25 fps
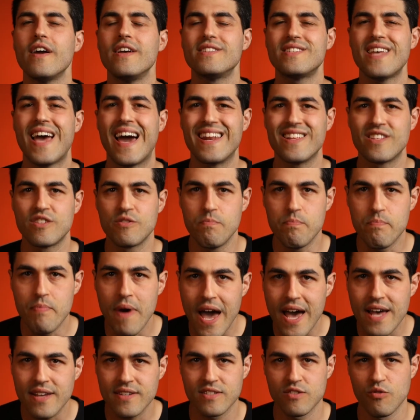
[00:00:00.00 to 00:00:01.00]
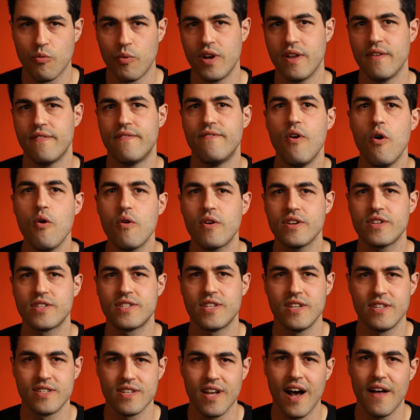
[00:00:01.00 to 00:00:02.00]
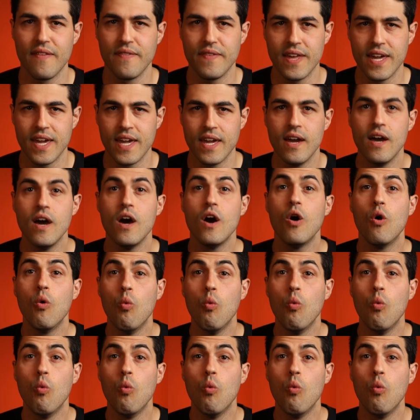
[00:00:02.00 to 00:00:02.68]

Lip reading: is at its best when it focuses on the